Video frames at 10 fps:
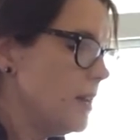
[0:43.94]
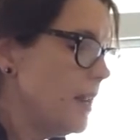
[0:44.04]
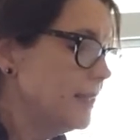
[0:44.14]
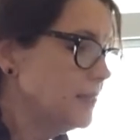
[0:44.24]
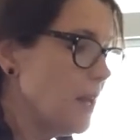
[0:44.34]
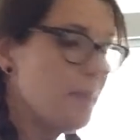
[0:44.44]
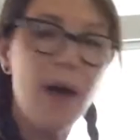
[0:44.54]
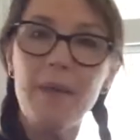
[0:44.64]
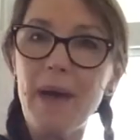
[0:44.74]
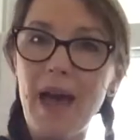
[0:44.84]
Next up,
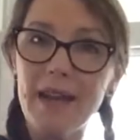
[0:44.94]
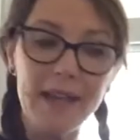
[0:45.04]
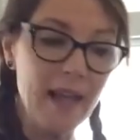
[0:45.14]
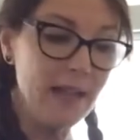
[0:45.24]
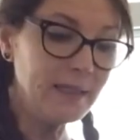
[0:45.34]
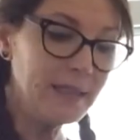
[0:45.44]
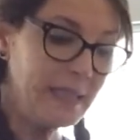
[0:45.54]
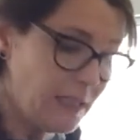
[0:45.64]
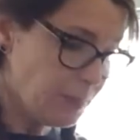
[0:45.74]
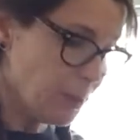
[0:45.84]
I'm adding 1.5
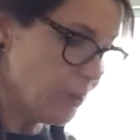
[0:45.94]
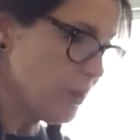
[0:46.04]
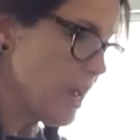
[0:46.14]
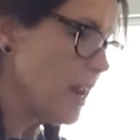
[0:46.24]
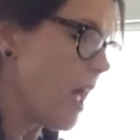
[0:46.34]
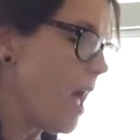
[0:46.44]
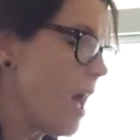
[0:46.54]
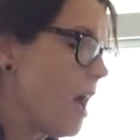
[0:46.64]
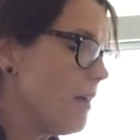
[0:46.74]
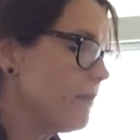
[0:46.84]
teaspoons
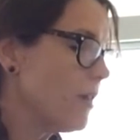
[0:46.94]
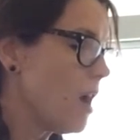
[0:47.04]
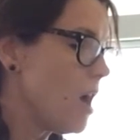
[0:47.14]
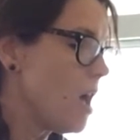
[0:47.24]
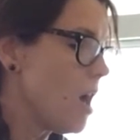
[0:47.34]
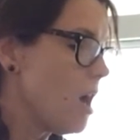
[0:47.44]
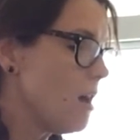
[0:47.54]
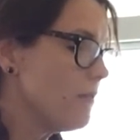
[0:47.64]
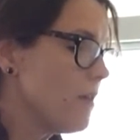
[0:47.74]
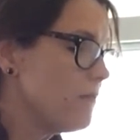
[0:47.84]

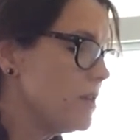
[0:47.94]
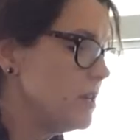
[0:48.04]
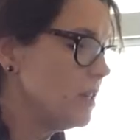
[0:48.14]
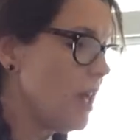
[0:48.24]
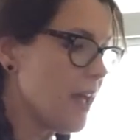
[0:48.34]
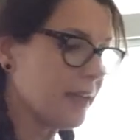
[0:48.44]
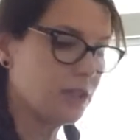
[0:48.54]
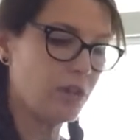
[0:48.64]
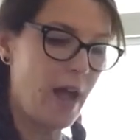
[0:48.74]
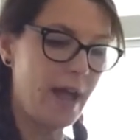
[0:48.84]
of vanilla
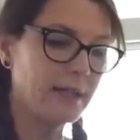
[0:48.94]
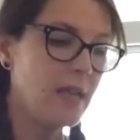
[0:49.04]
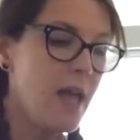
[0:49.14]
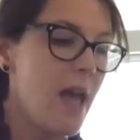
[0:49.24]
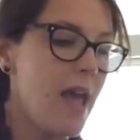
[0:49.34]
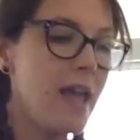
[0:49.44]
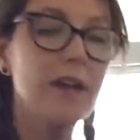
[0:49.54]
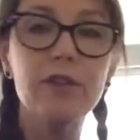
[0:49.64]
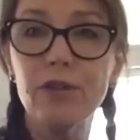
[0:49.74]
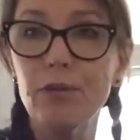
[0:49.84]
extract
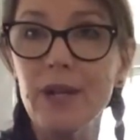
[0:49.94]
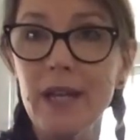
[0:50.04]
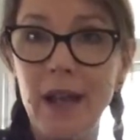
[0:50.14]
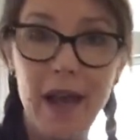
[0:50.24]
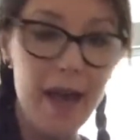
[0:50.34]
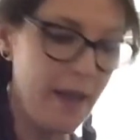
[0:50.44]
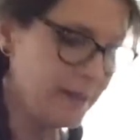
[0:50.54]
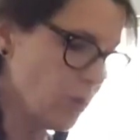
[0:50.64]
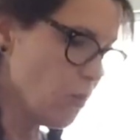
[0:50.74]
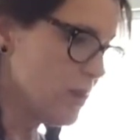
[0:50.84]
and 3
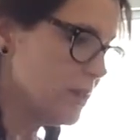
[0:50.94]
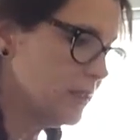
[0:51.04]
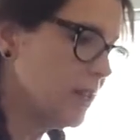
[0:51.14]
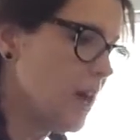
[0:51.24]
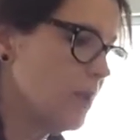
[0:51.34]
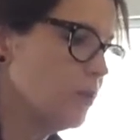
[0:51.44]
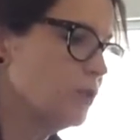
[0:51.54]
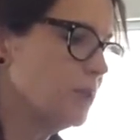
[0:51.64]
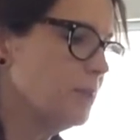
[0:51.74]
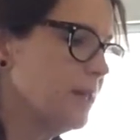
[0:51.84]
eggs, one at a time. We'll
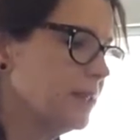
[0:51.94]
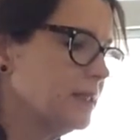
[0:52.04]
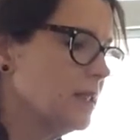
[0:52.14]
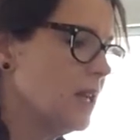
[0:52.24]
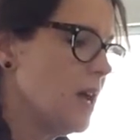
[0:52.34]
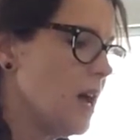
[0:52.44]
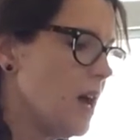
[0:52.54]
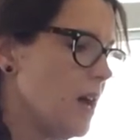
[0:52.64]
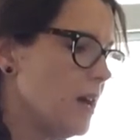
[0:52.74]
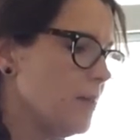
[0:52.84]
just mix
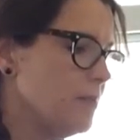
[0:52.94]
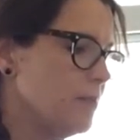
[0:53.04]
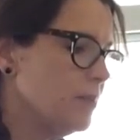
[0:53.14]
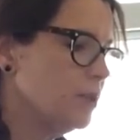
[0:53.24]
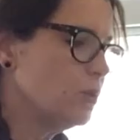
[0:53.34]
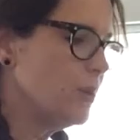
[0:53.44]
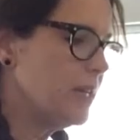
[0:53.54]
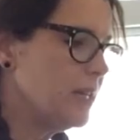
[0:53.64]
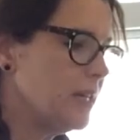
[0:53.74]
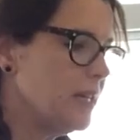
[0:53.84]

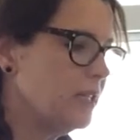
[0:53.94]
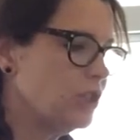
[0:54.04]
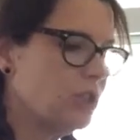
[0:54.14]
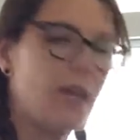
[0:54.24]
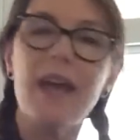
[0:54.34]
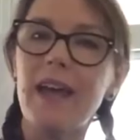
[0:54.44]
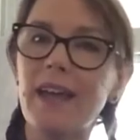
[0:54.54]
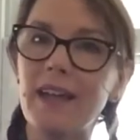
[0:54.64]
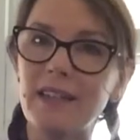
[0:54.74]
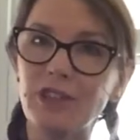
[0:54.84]
between each
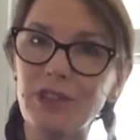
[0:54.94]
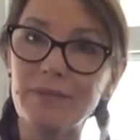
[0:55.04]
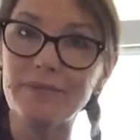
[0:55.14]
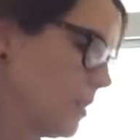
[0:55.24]
egg addition.